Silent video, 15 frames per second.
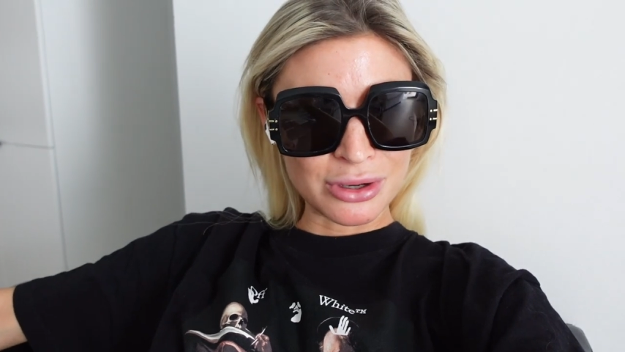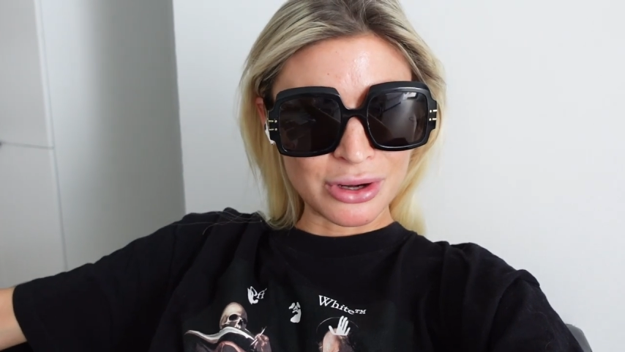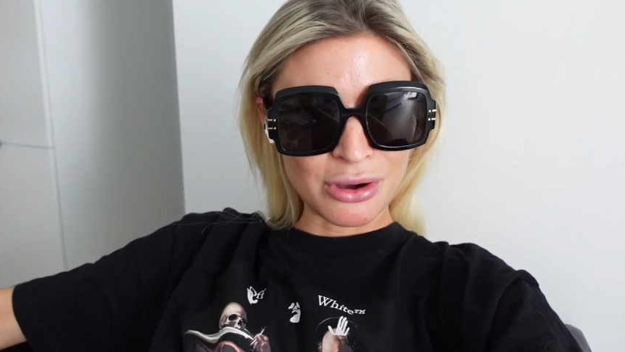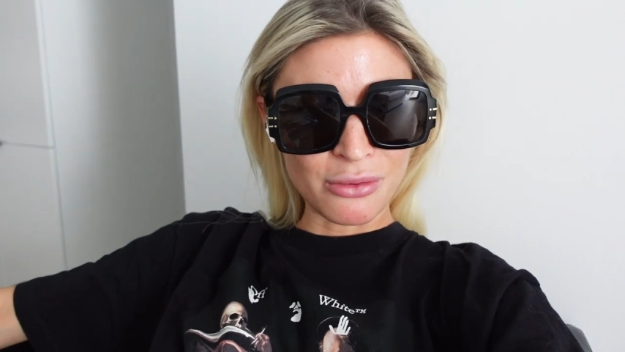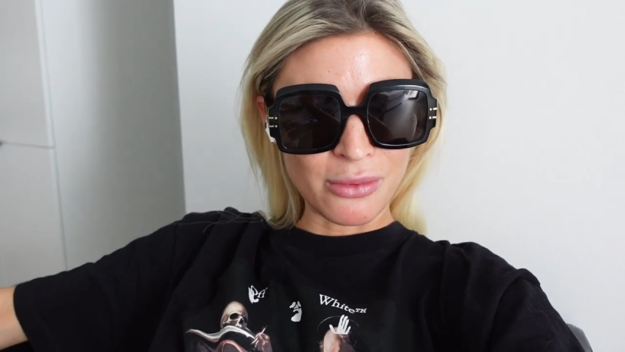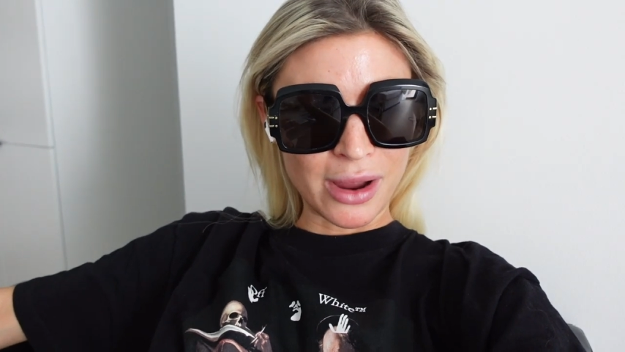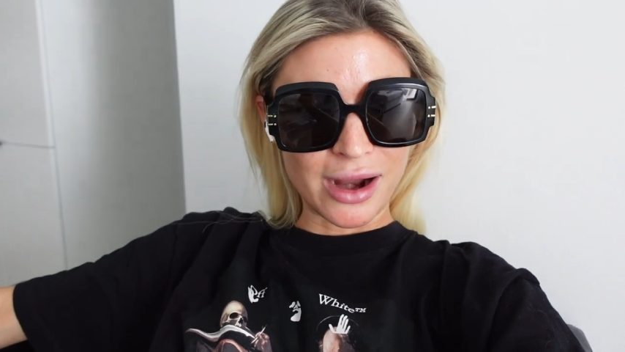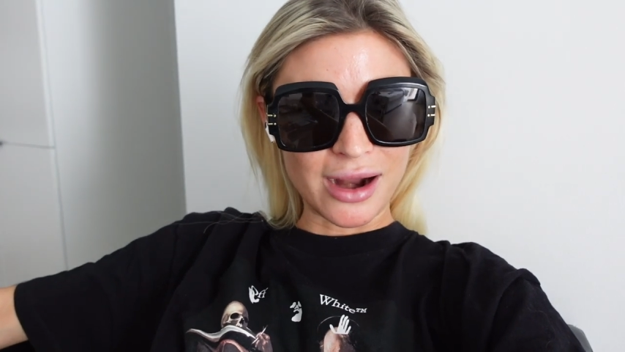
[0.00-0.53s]
you
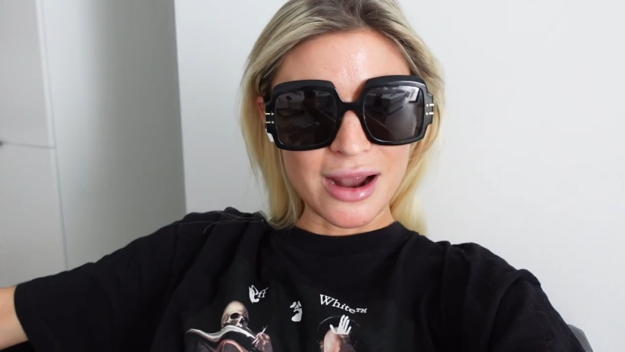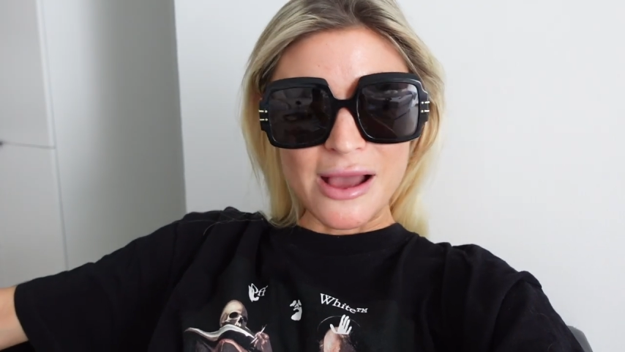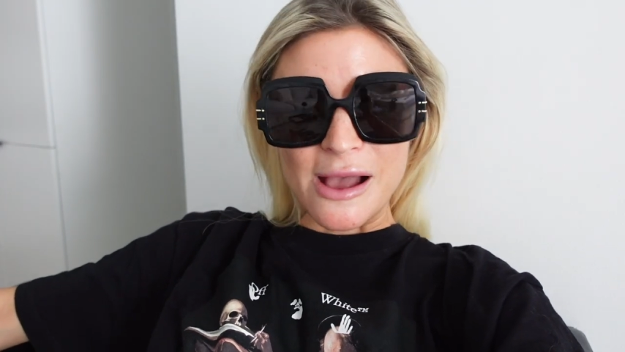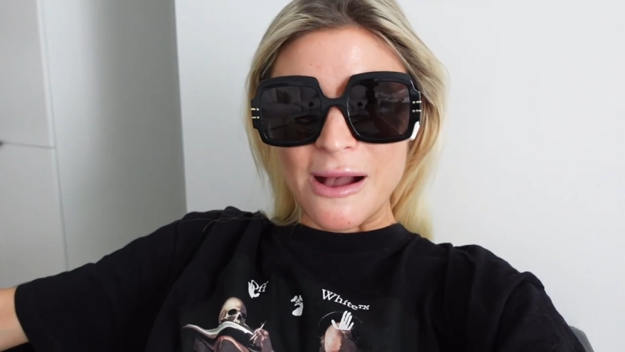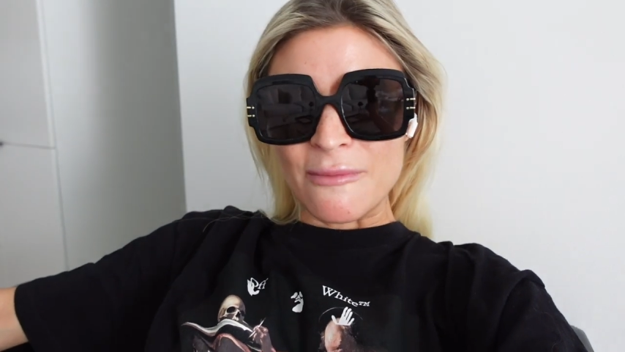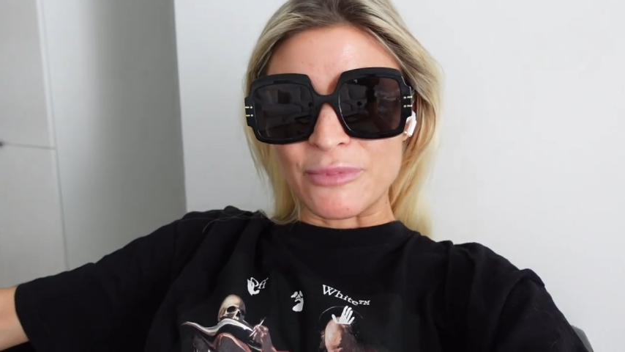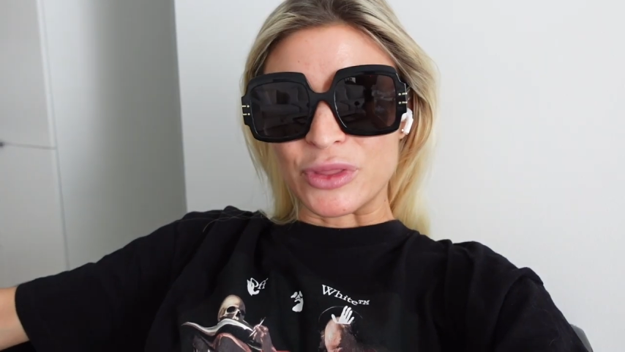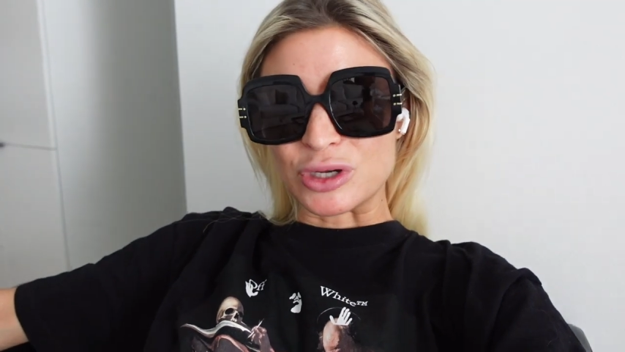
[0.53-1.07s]
know, where
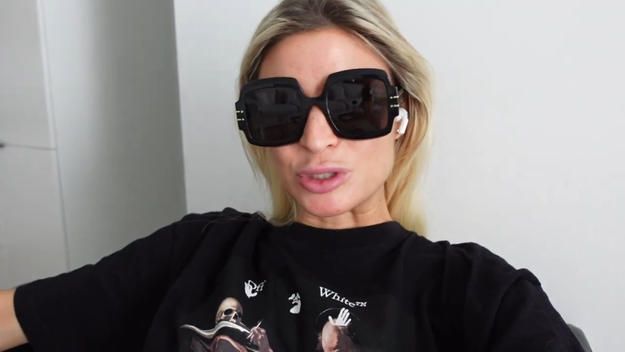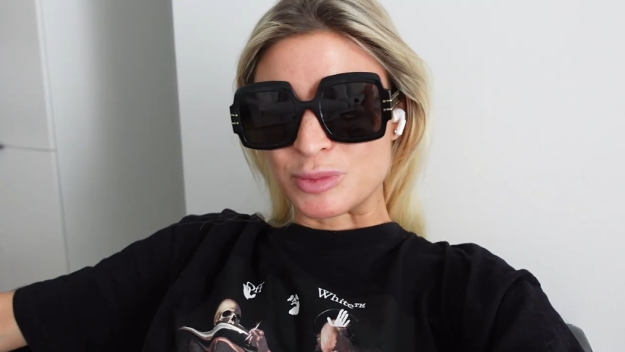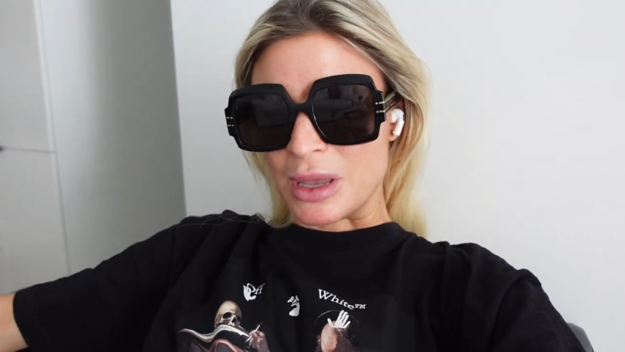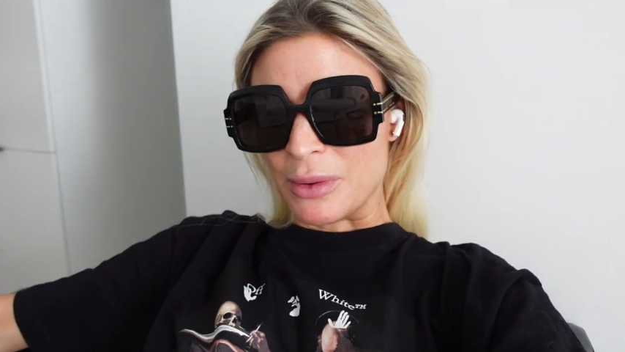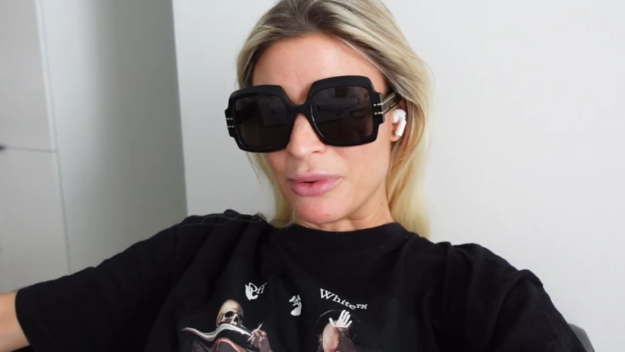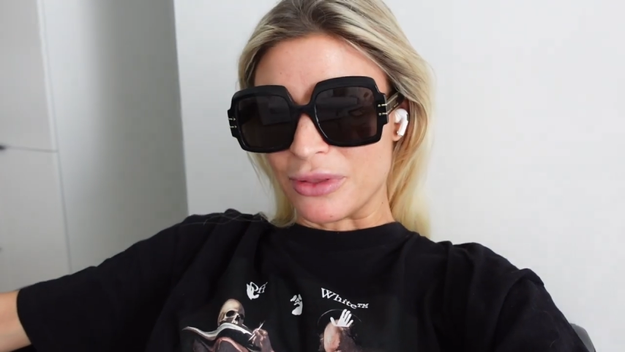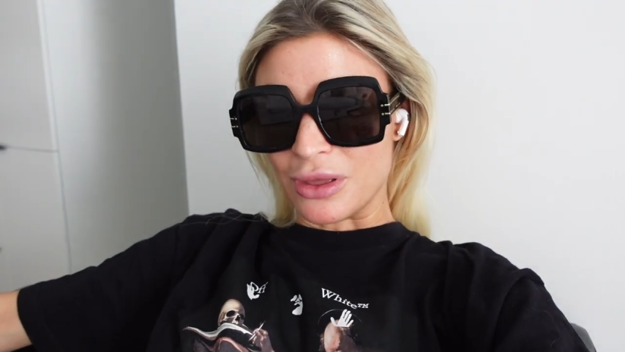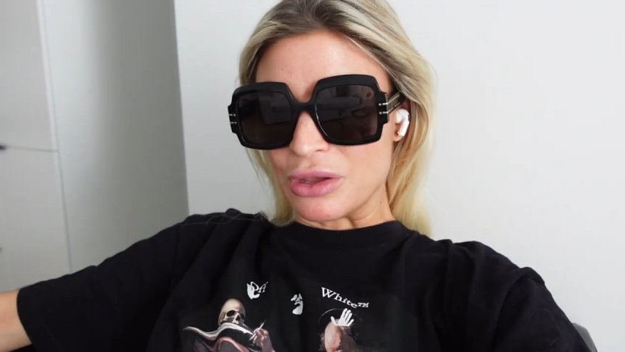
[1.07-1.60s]
there's
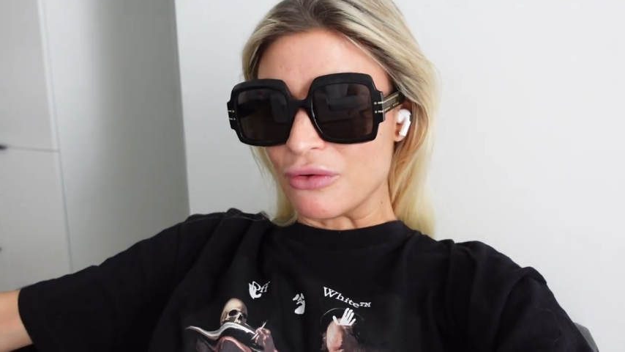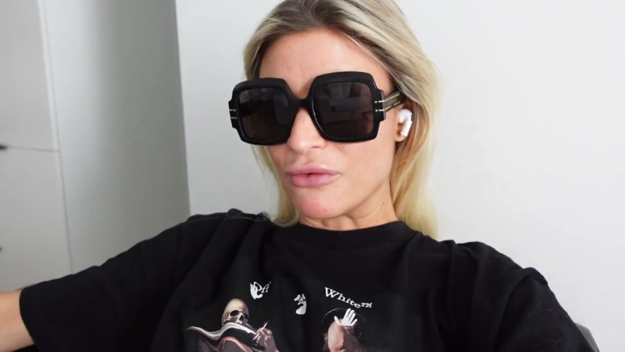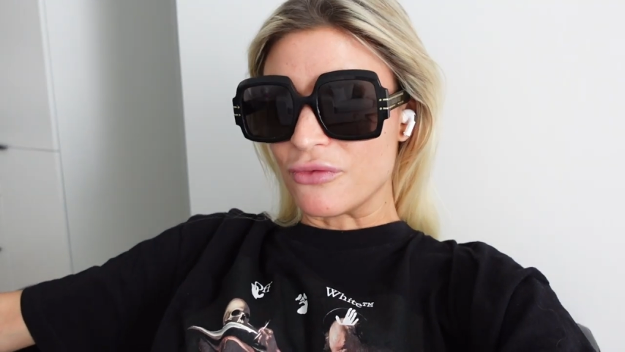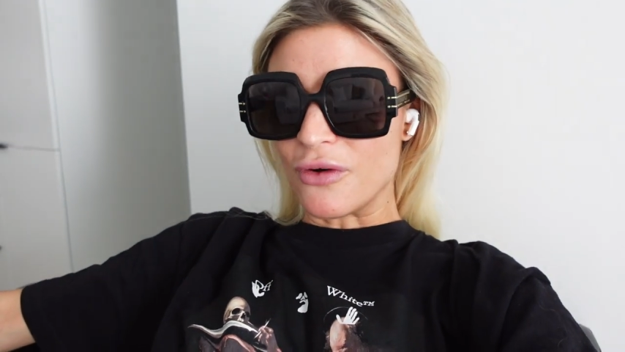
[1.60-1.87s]
people that you